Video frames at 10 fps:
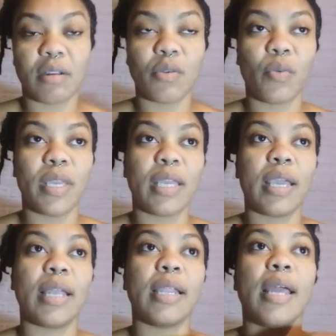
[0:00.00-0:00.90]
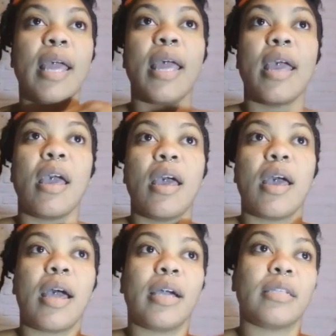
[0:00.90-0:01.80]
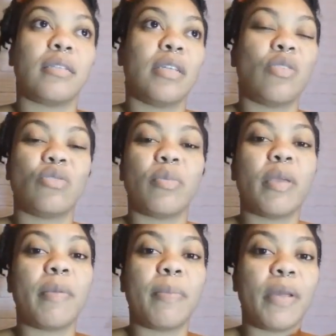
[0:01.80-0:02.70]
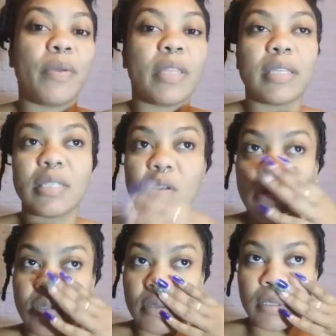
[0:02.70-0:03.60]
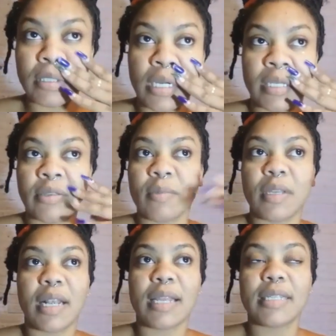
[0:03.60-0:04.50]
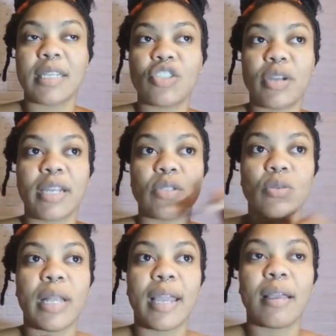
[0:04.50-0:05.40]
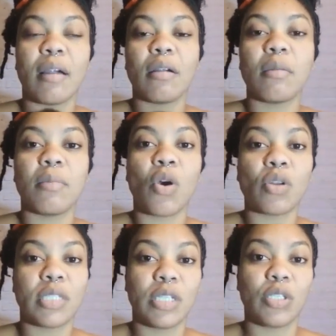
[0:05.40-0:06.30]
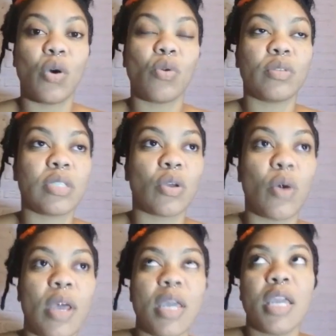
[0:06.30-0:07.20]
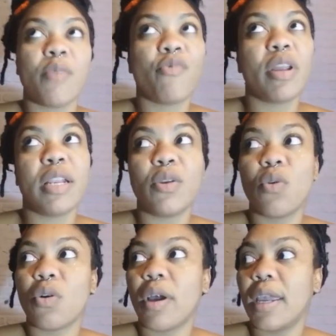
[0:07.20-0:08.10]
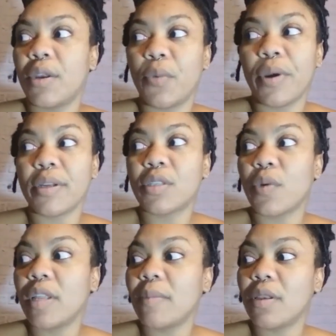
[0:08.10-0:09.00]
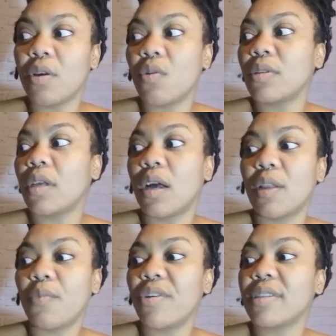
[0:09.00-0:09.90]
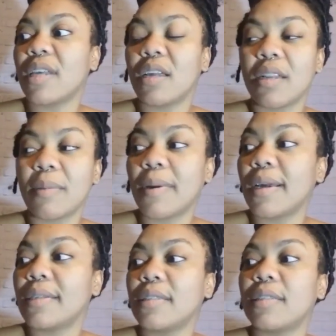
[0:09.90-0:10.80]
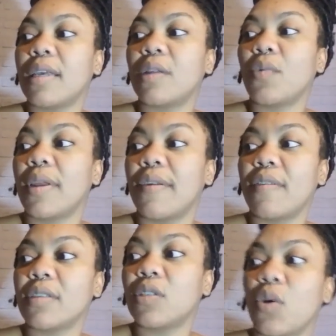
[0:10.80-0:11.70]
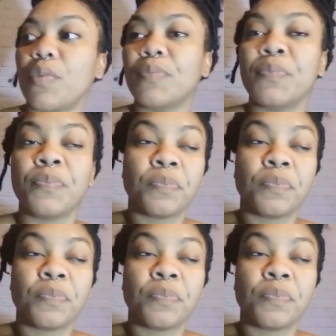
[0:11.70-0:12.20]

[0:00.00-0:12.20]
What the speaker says: on the weekend, and you know, to maybe play with his cousins or something like that, I try to like cut it down so him really don't go anywhere. So when him in the house, all him wears underpants and whatever. So